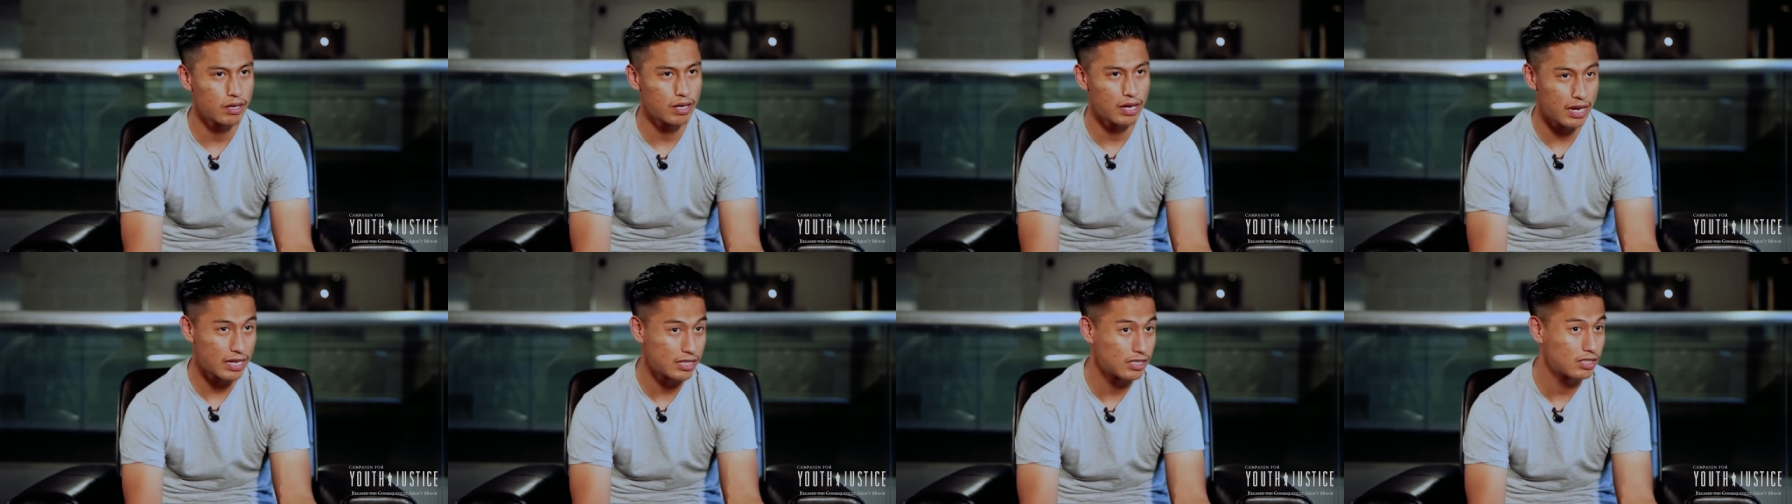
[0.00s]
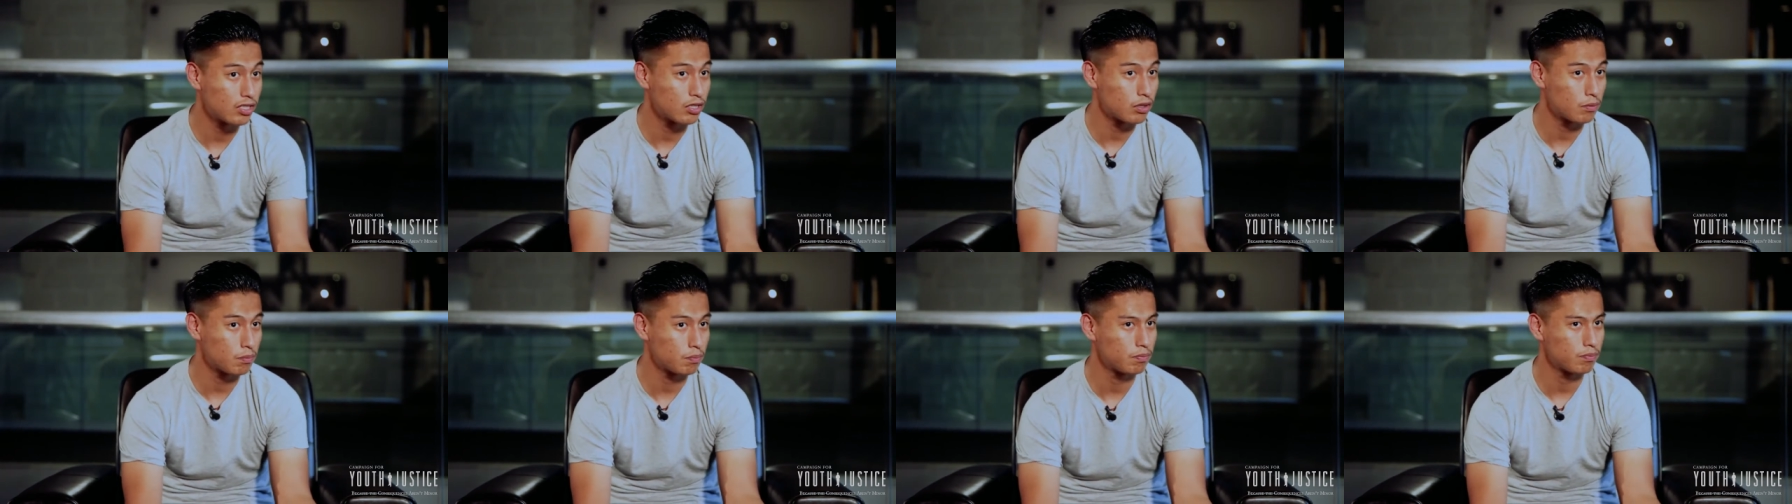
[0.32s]

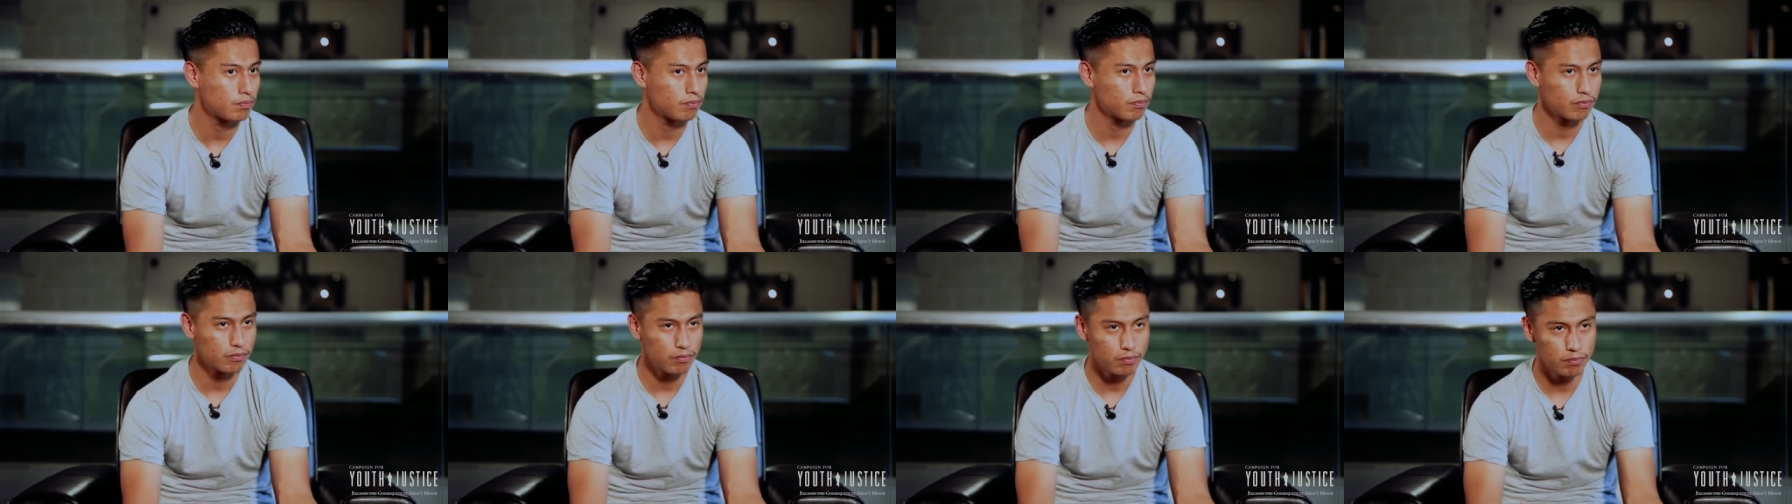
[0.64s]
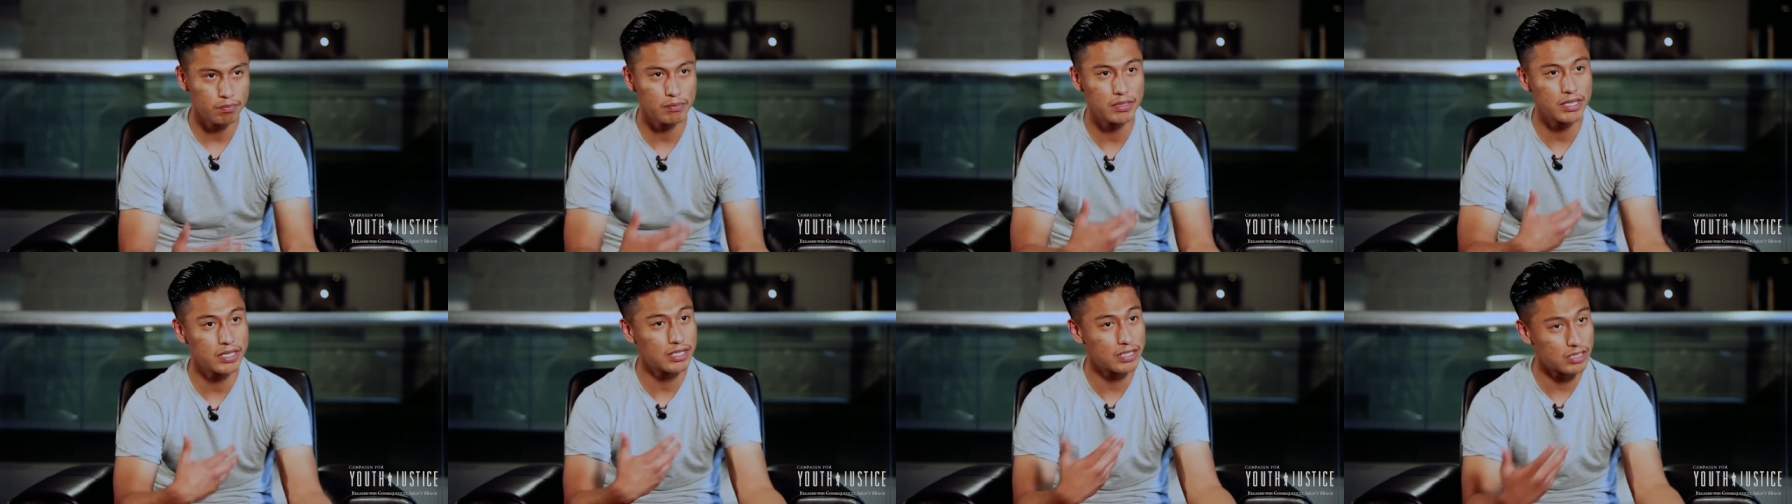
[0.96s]
ended up
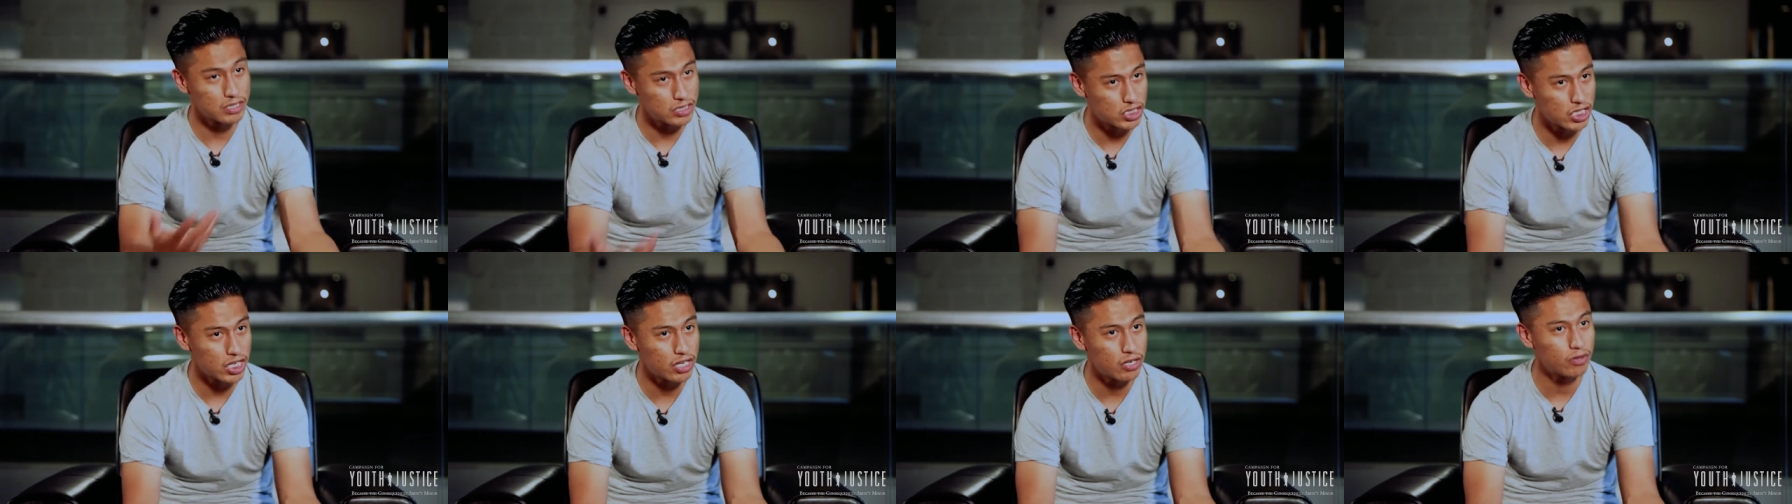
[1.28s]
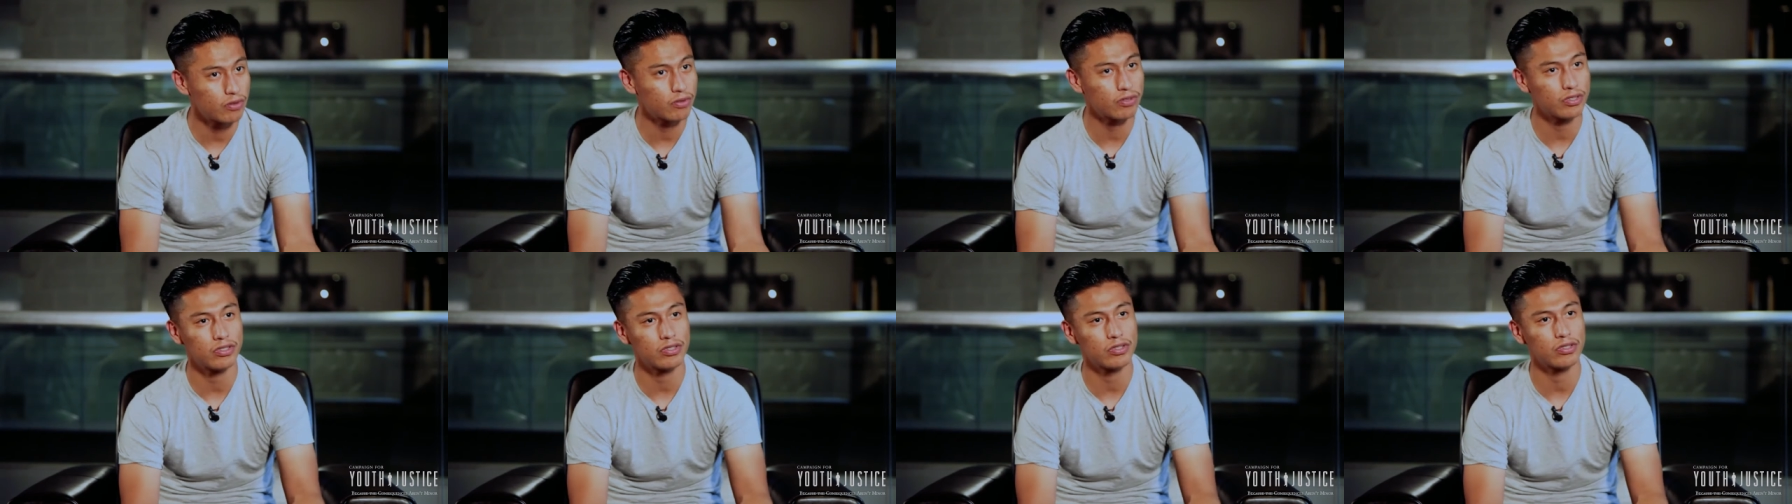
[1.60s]
me in
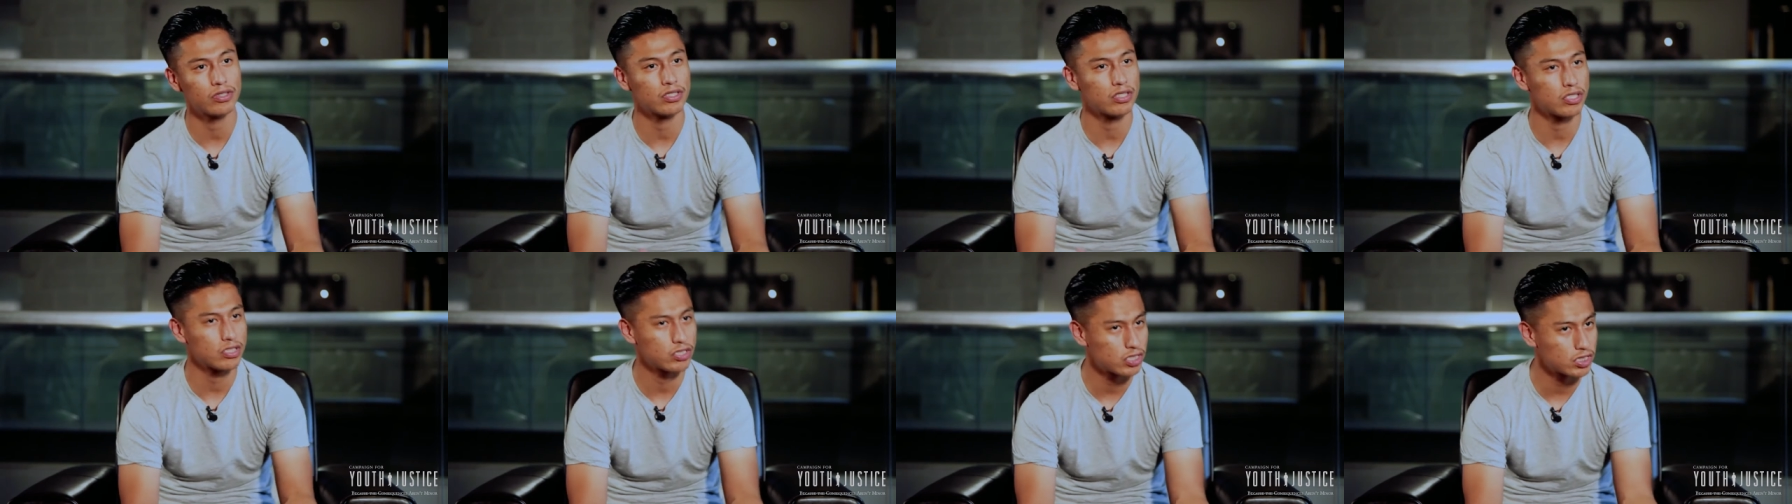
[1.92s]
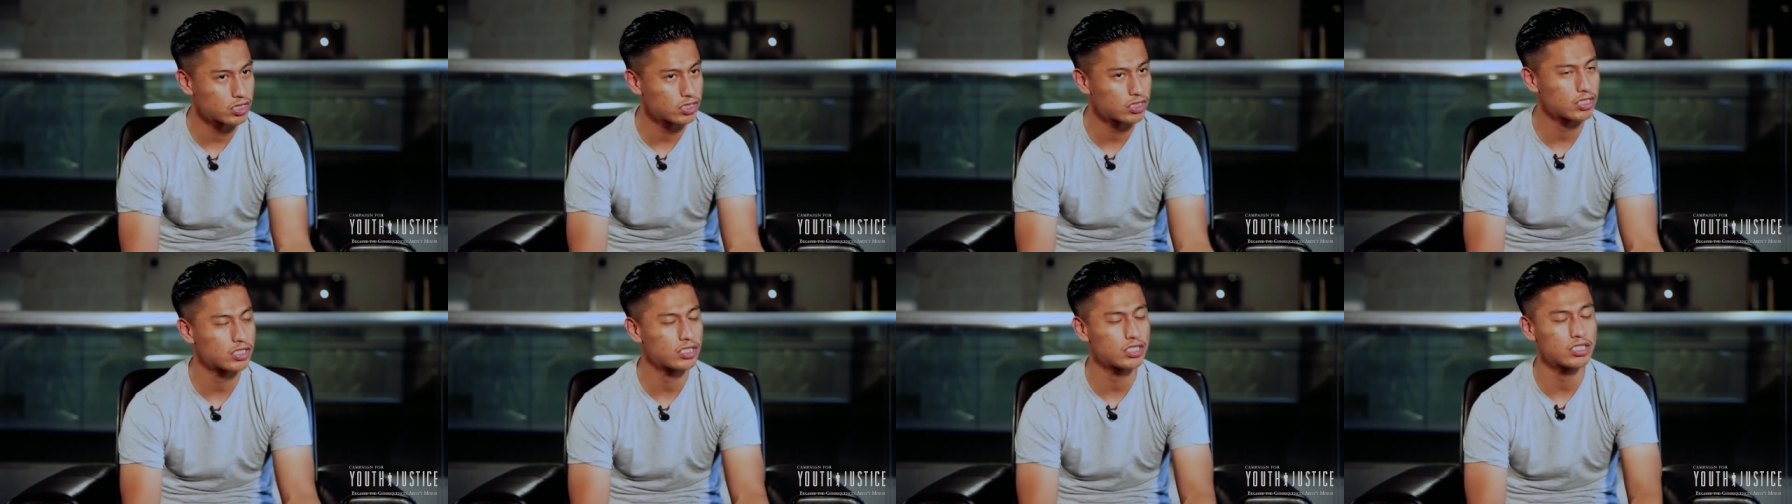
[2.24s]
jail, you know, in the
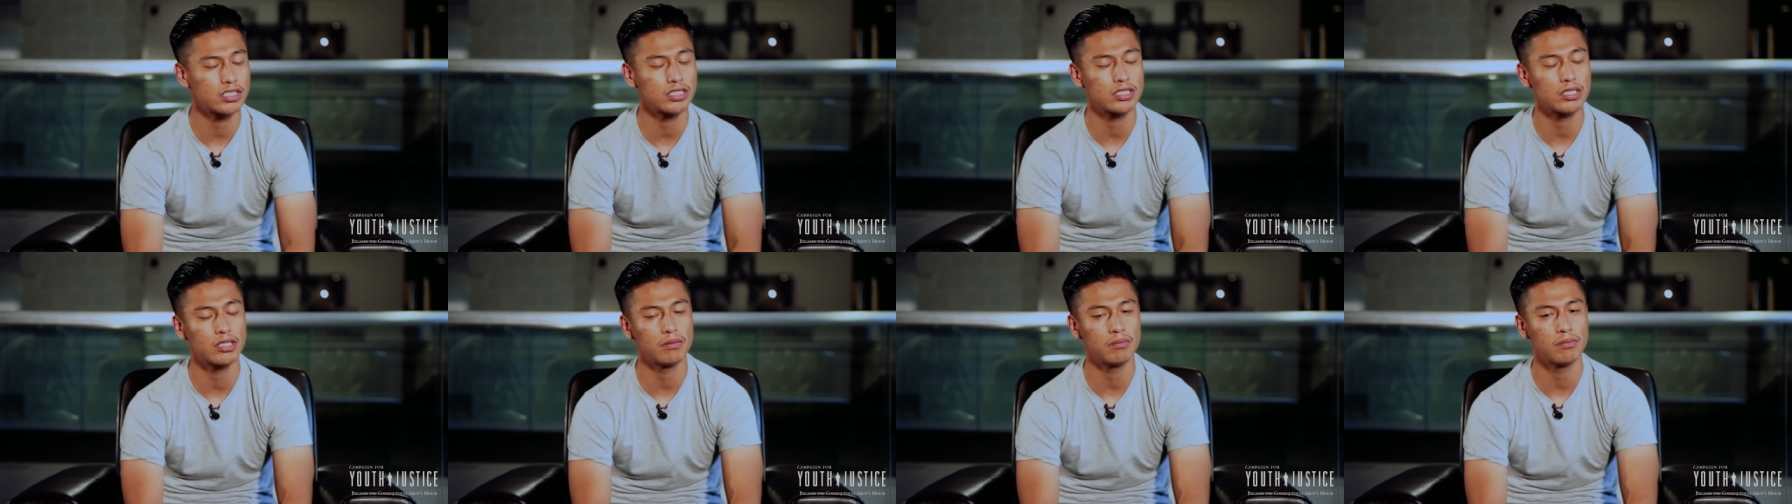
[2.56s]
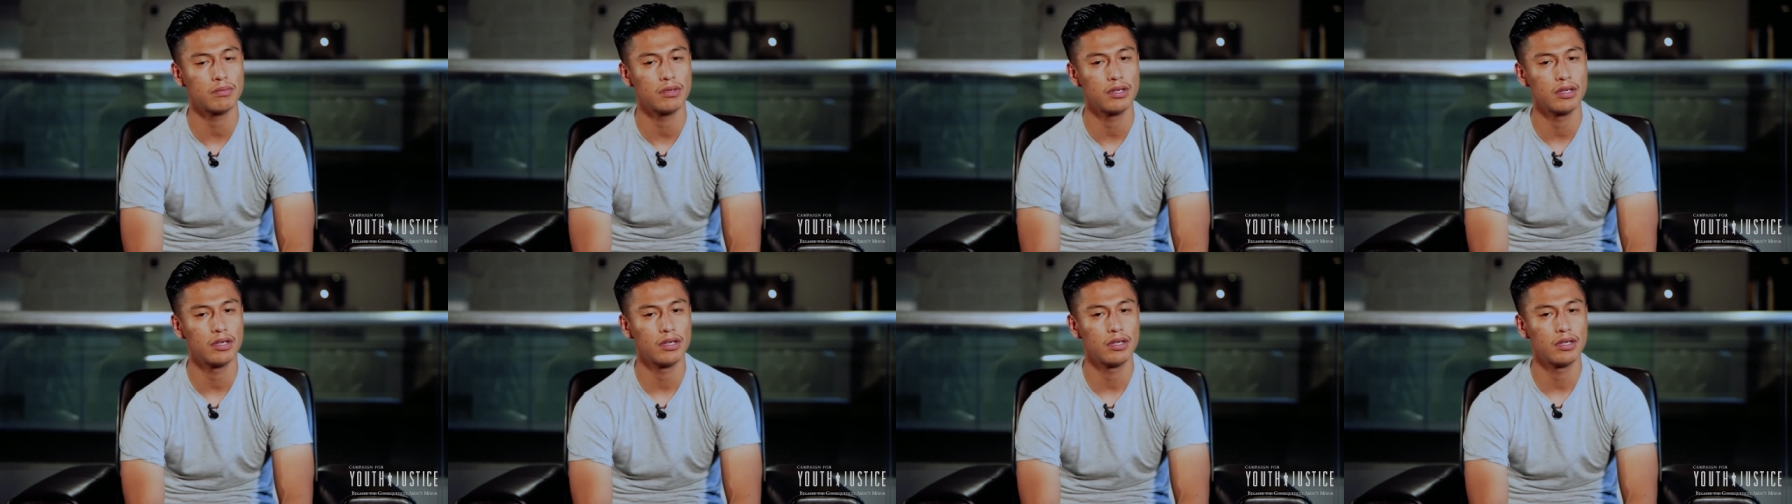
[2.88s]
justice system.